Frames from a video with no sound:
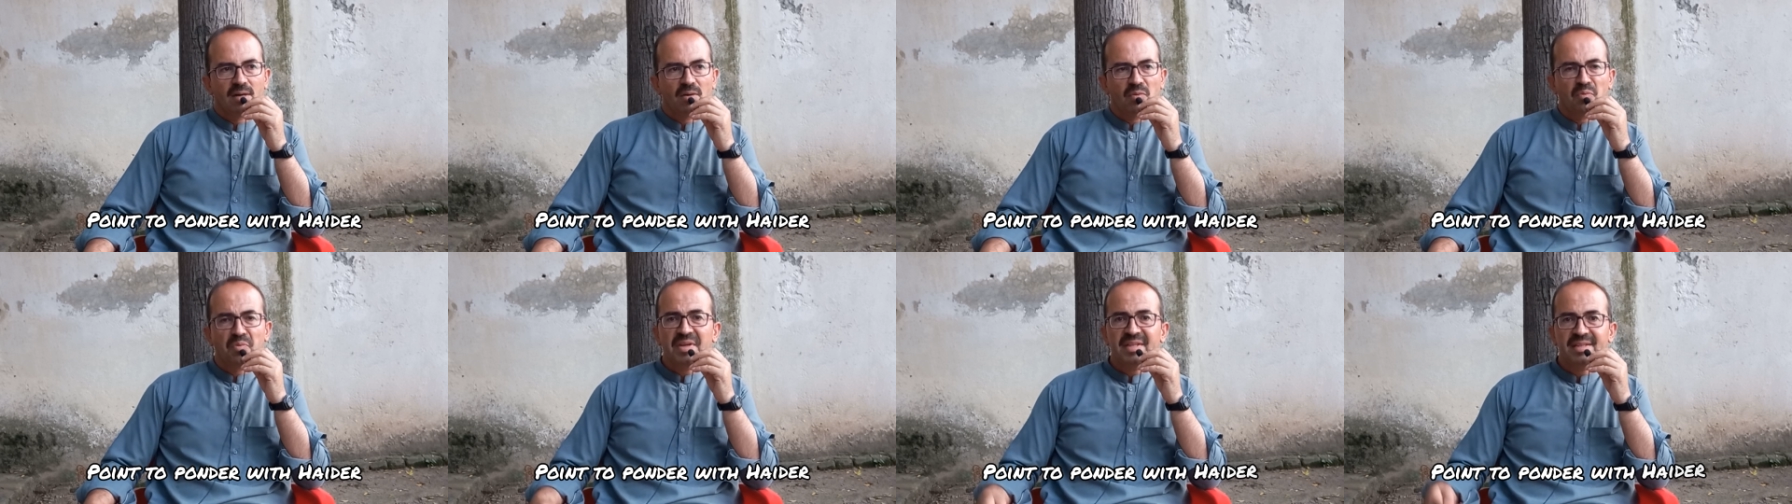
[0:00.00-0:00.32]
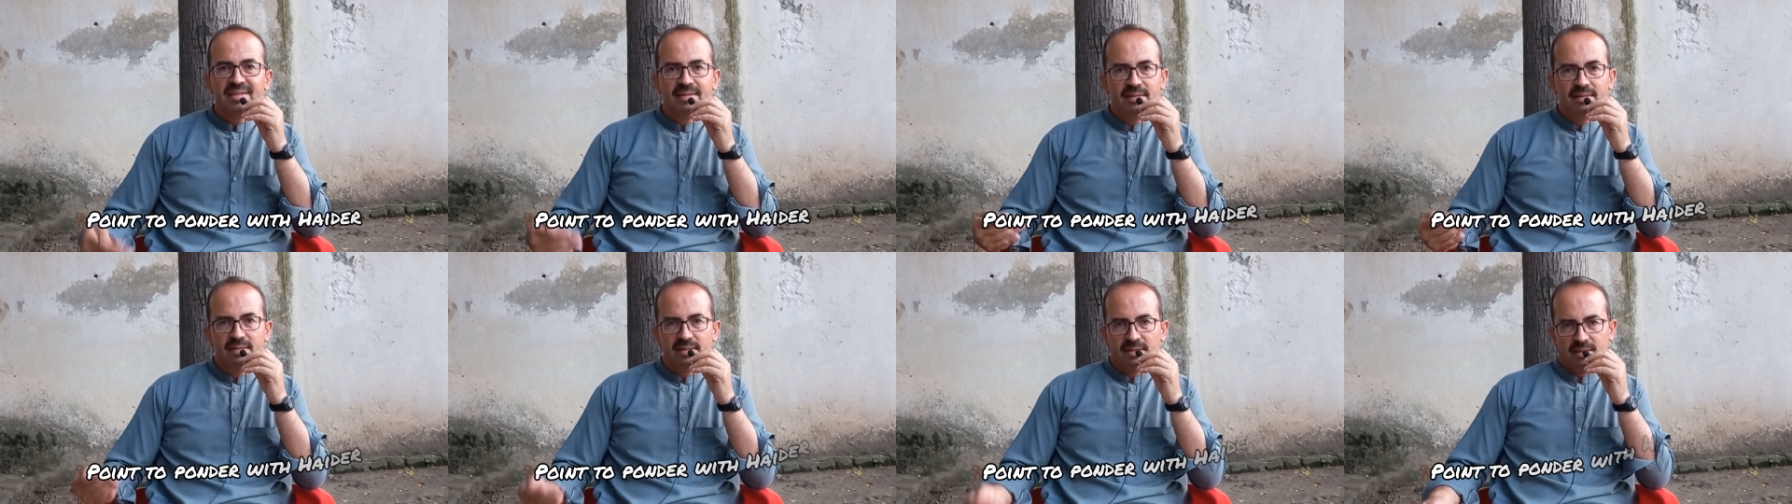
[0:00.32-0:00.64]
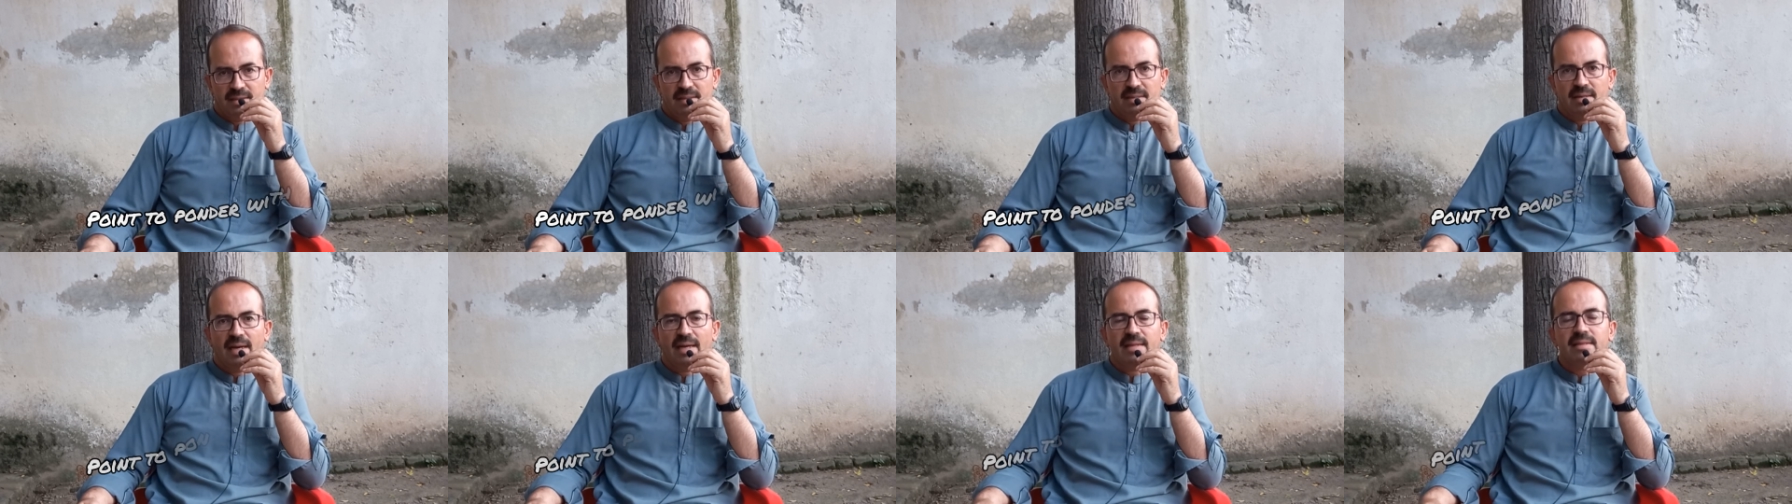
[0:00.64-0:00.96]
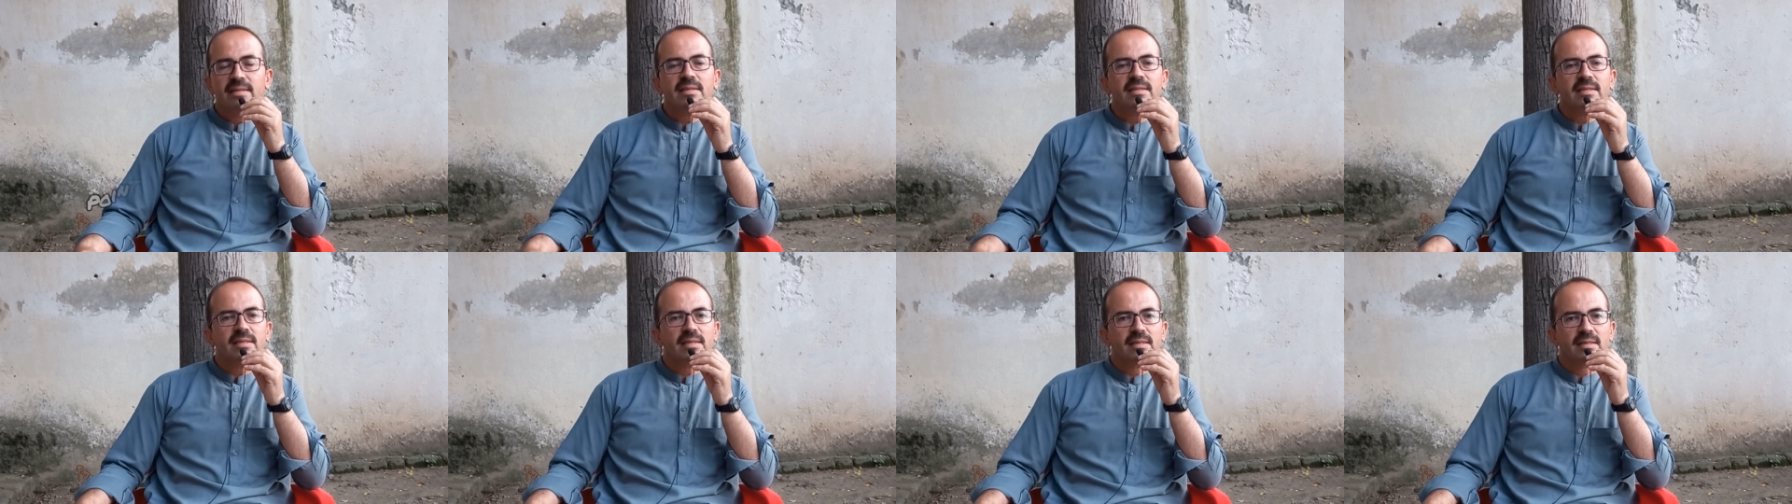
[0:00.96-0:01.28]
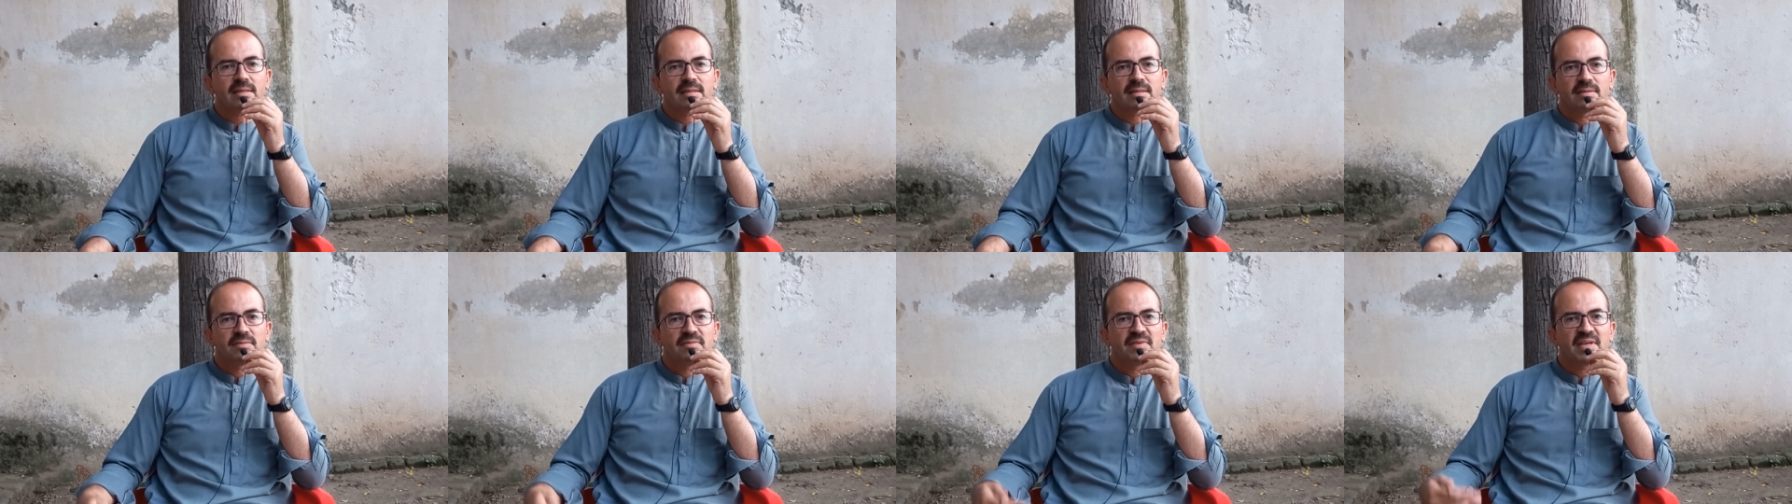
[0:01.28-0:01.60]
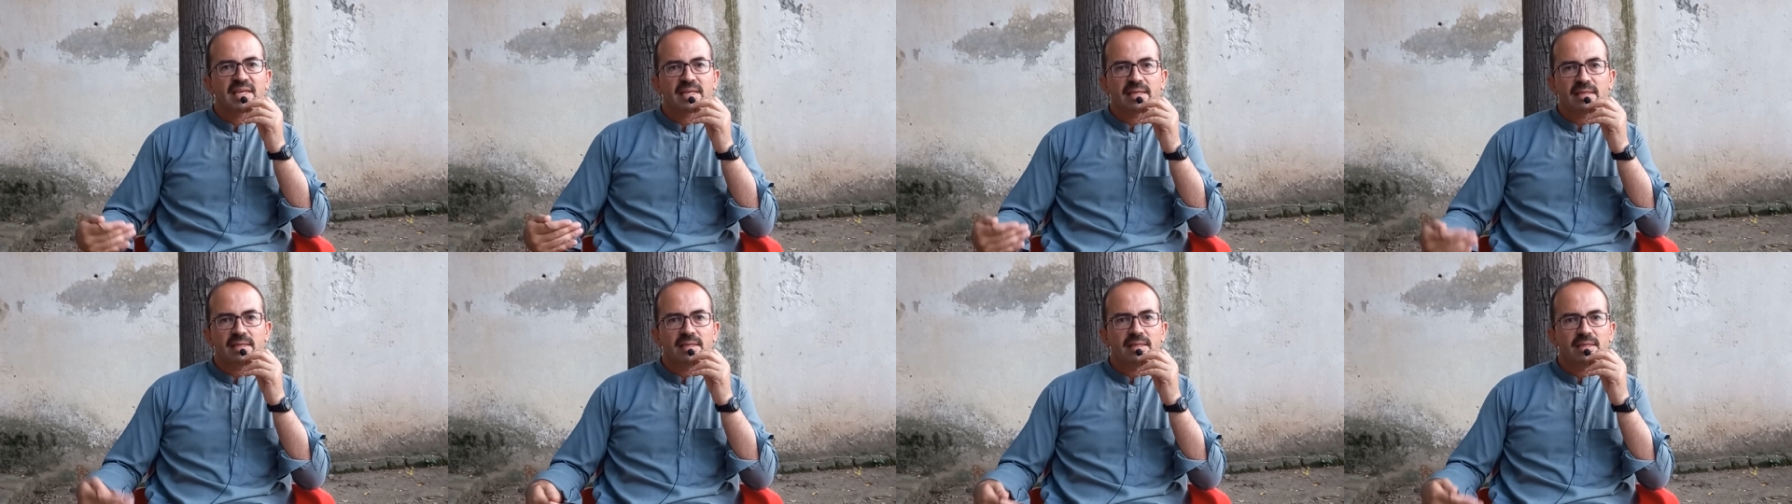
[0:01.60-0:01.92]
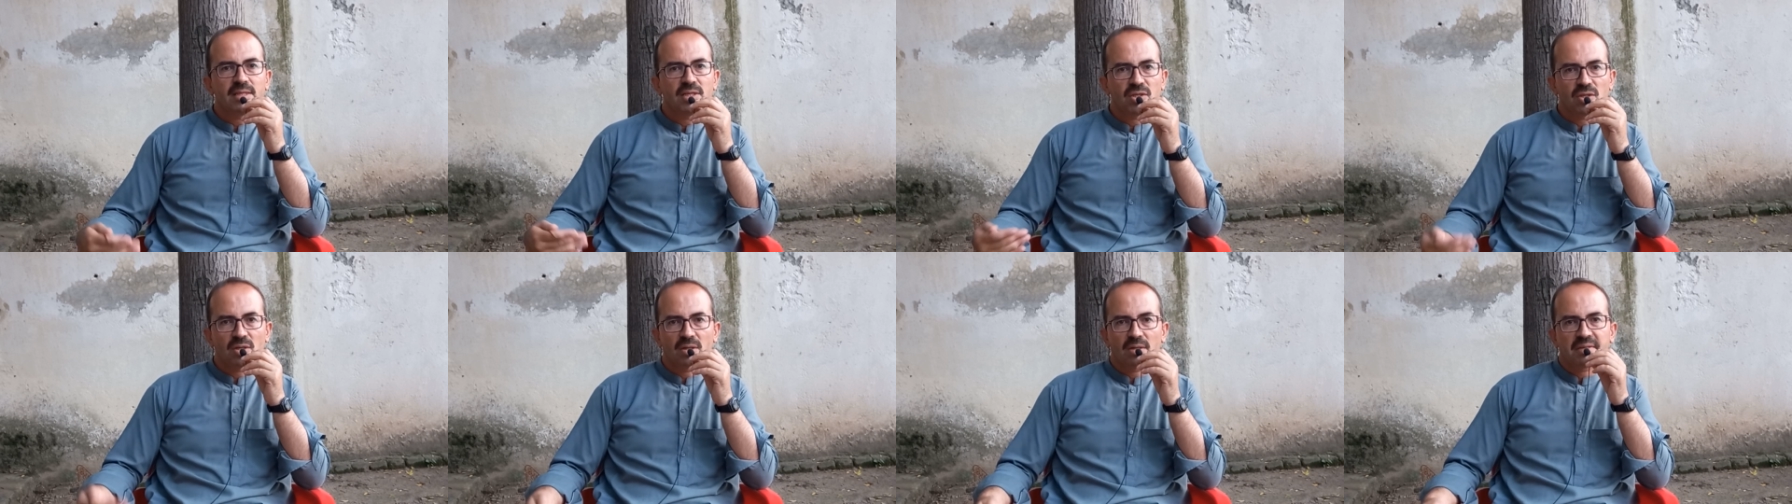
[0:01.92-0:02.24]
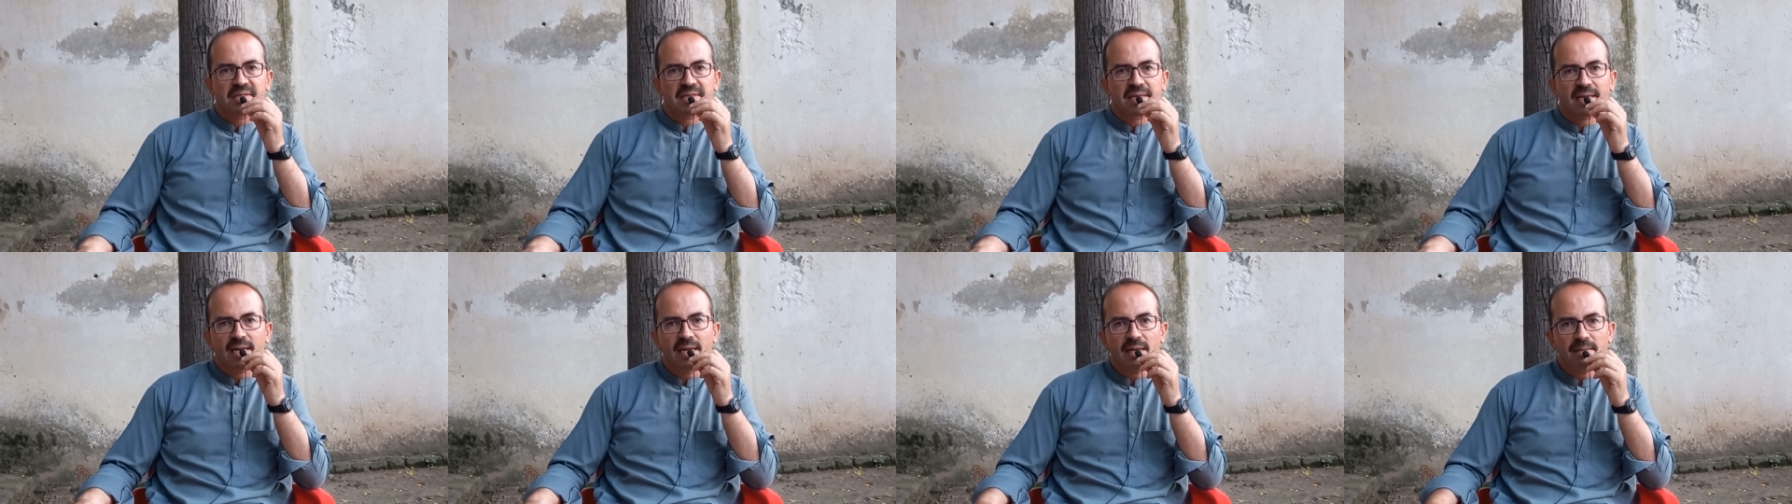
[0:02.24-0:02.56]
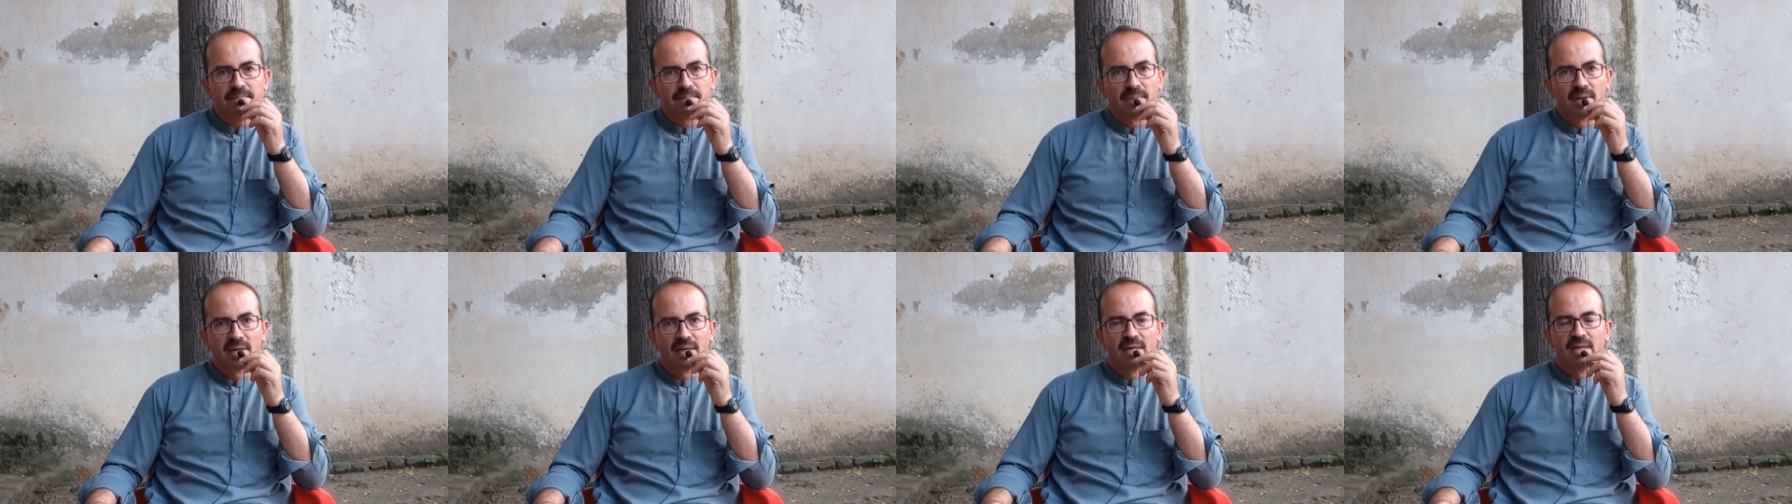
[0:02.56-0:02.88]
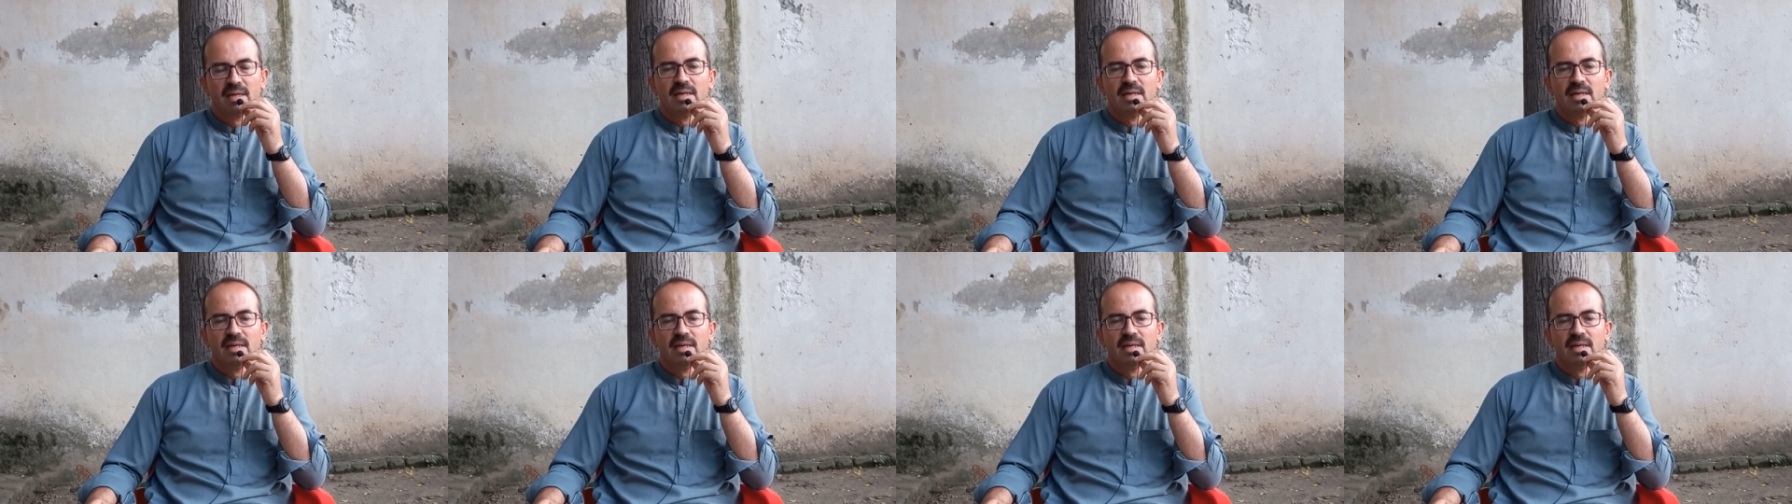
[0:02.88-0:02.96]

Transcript: with another very short clip,